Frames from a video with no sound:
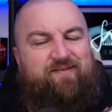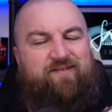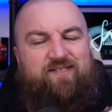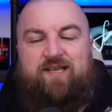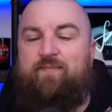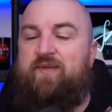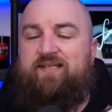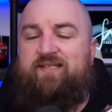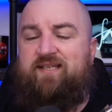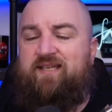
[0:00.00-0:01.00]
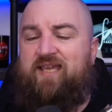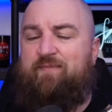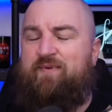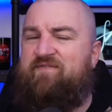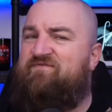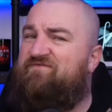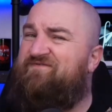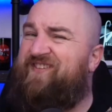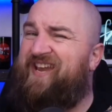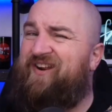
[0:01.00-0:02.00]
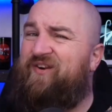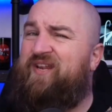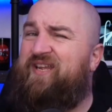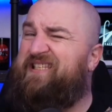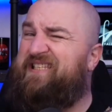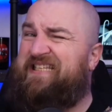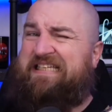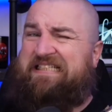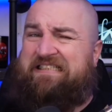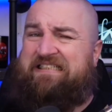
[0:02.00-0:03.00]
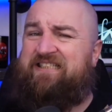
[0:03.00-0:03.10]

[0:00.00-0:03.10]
Something that's keeping very still.